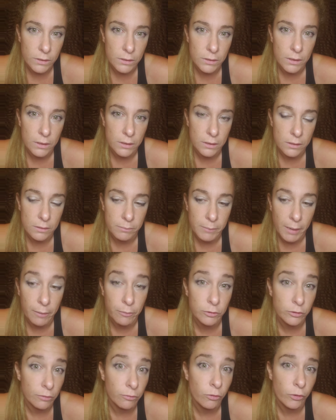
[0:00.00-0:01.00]
I
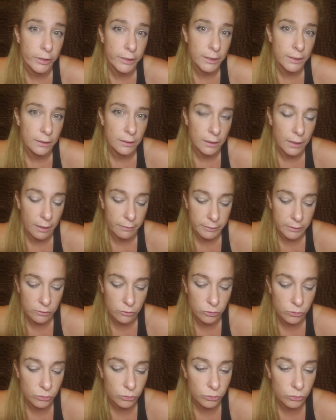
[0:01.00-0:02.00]
was avoiding having
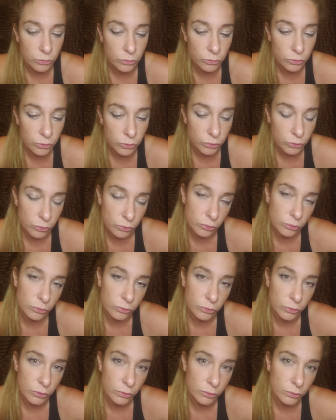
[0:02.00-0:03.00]
to
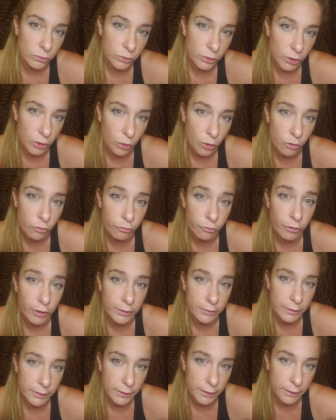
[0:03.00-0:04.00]

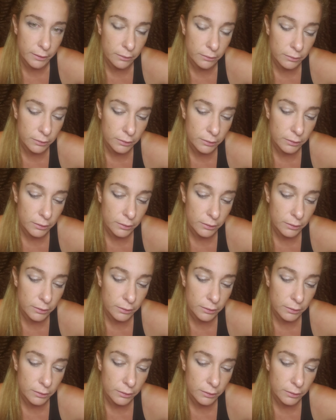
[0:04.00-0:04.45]
confront it and